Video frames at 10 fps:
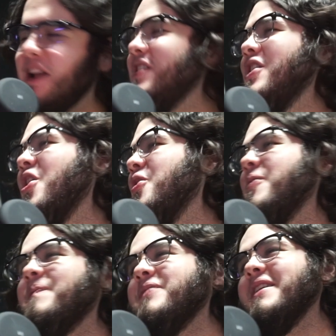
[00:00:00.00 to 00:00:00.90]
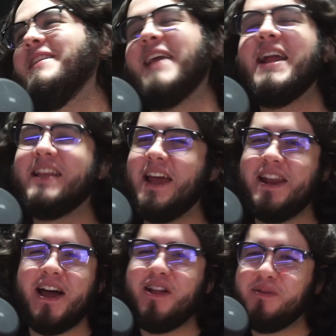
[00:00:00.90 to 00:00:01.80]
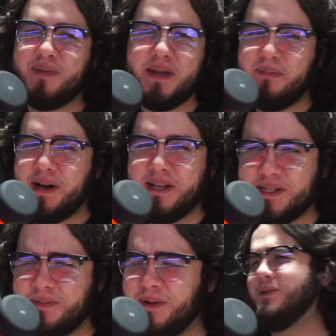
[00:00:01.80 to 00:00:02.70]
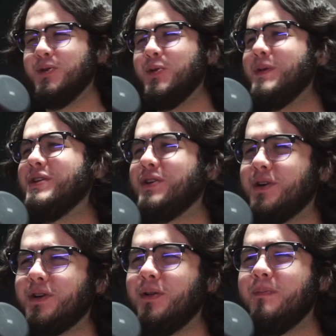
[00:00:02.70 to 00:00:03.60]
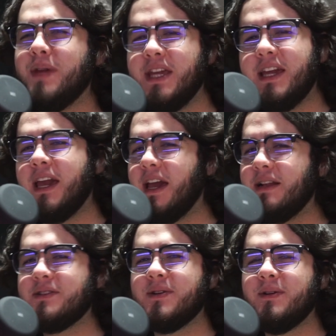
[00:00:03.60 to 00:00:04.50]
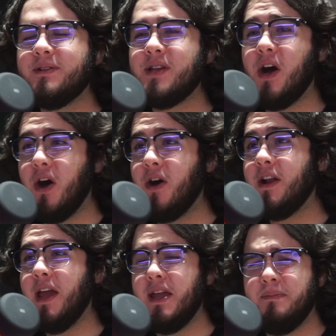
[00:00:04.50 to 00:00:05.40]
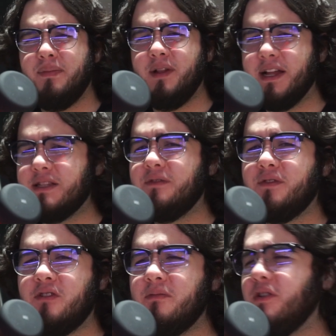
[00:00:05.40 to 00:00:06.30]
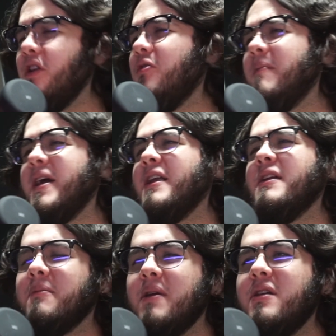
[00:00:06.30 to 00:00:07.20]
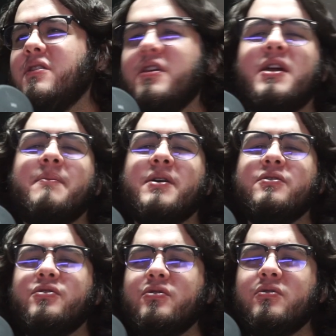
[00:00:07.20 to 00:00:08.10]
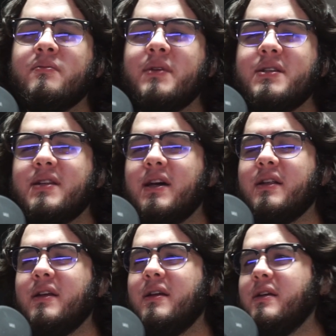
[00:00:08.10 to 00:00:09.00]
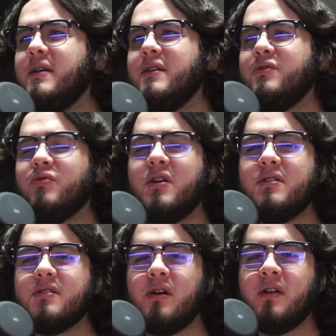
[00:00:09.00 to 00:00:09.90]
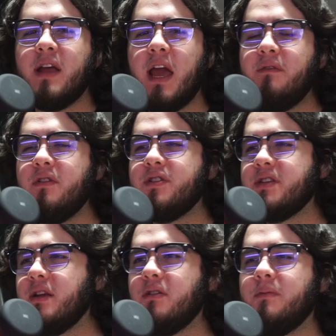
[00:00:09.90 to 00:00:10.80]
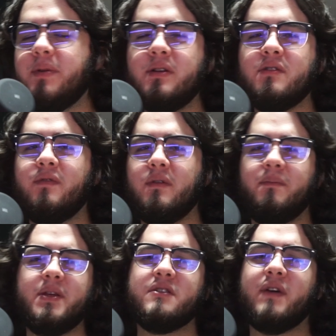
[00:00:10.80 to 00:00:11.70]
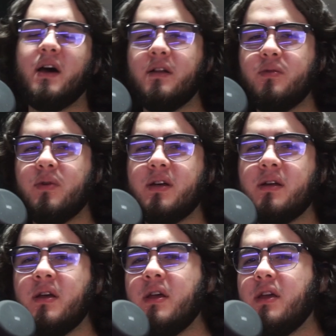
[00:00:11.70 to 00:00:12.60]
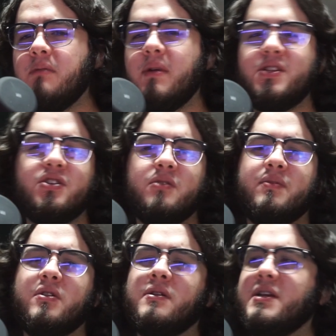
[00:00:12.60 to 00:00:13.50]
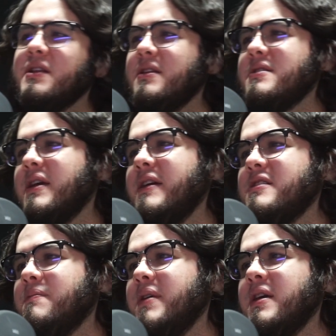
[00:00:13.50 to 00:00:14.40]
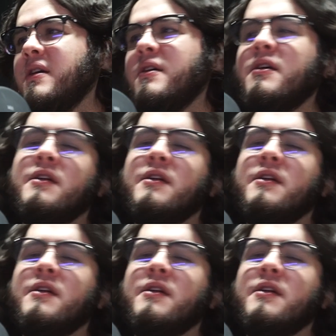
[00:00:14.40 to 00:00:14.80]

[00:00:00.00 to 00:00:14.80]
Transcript: no, that cannot be possible. Doom Eternal being cancelled on a platform? No, man. The main thing about Doom is that it runs on every single piece of hardware imaginable. In this case being